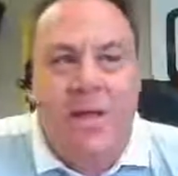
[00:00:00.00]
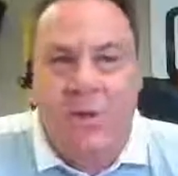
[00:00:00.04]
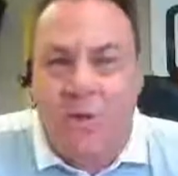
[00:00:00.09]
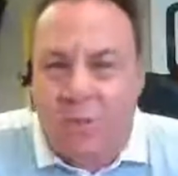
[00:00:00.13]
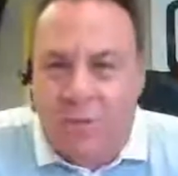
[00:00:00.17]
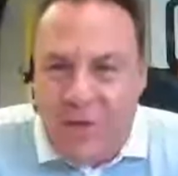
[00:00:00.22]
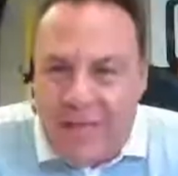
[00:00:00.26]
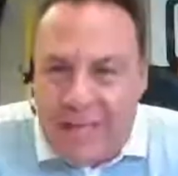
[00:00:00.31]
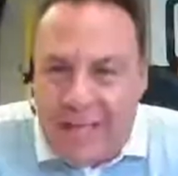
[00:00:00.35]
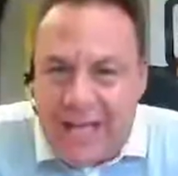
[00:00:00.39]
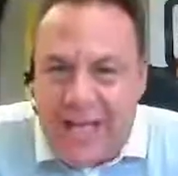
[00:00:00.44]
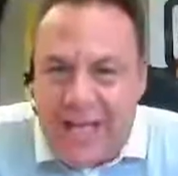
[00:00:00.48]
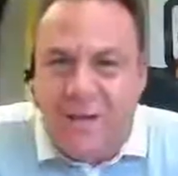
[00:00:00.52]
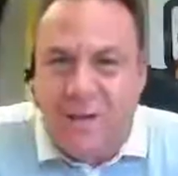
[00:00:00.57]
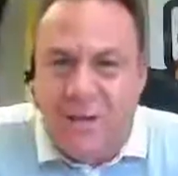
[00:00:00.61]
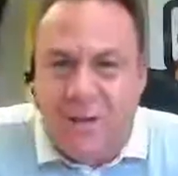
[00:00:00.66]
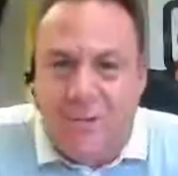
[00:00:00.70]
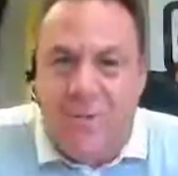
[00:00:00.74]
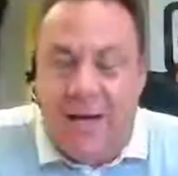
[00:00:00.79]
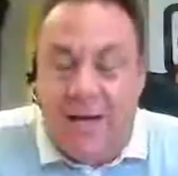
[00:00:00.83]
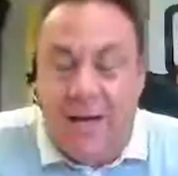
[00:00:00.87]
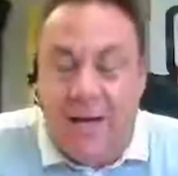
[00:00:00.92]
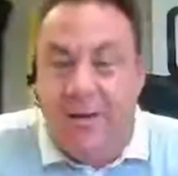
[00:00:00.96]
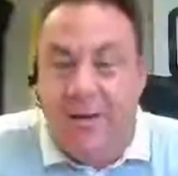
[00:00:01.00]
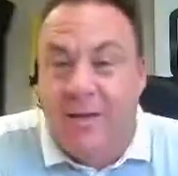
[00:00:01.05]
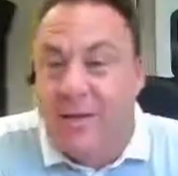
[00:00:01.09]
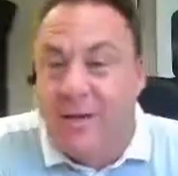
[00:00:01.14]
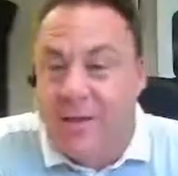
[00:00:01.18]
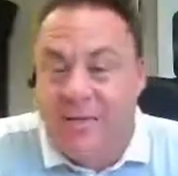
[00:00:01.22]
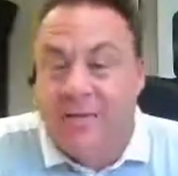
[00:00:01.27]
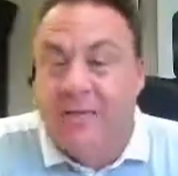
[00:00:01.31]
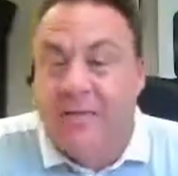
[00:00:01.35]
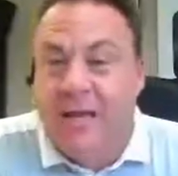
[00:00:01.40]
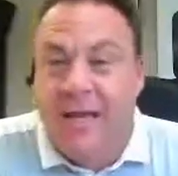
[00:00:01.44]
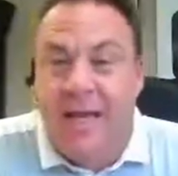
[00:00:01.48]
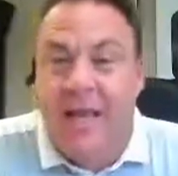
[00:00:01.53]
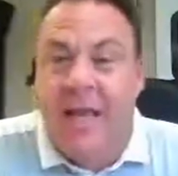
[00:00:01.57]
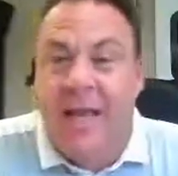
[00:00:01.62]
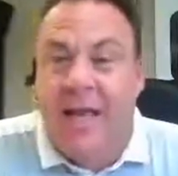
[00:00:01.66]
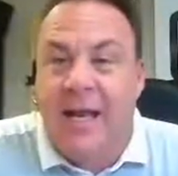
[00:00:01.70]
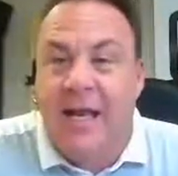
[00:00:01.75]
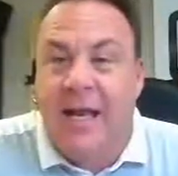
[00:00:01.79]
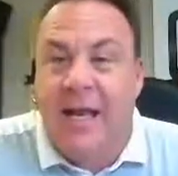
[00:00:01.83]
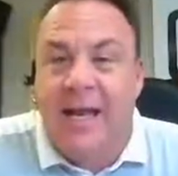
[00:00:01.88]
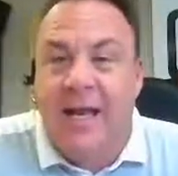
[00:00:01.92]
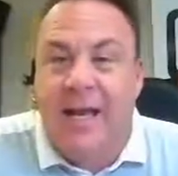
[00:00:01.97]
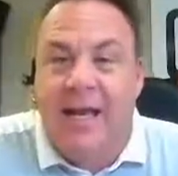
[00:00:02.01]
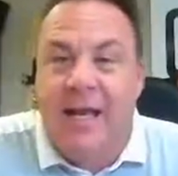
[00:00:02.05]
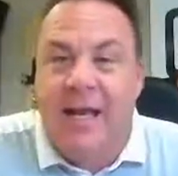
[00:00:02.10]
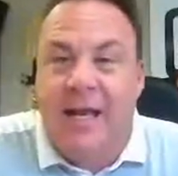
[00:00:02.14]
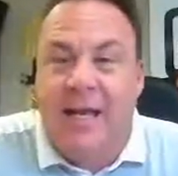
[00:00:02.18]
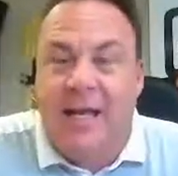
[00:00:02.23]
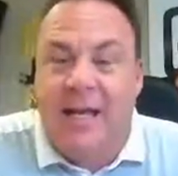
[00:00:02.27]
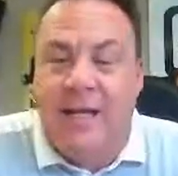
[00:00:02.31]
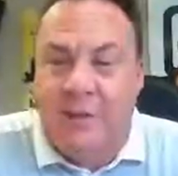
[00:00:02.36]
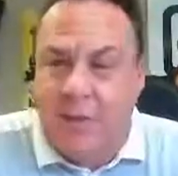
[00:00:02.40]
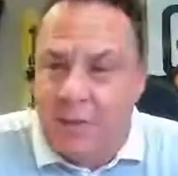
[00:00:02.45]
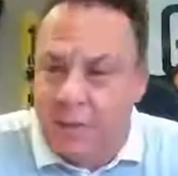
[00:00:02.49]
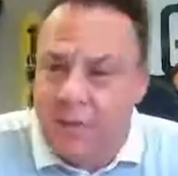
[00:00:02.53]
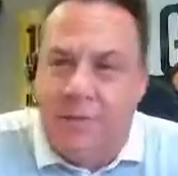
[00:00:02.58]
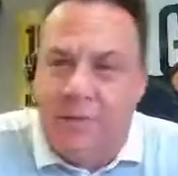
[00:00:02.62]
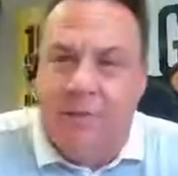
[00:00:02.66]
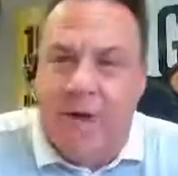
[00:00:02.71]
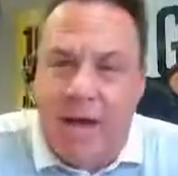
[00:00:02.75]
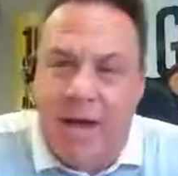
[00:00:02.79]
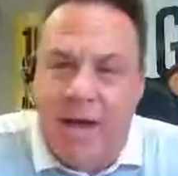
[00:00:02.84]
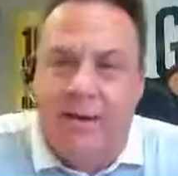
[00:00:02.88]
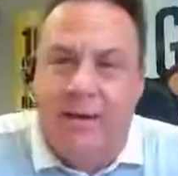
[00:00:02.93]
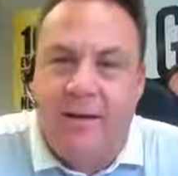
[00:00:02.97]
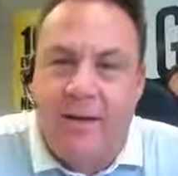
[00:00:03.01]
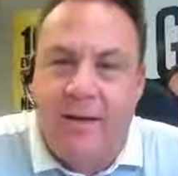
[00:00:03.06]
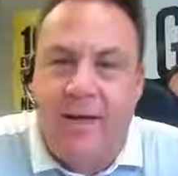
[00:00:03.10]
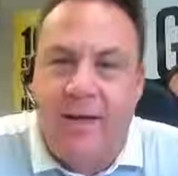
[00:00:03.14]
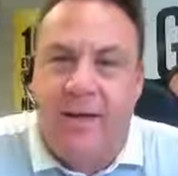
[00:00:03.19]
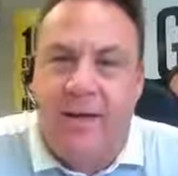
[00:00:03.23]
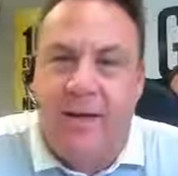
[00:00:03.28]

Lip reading: you'll realize you're bigger than this. And she was right.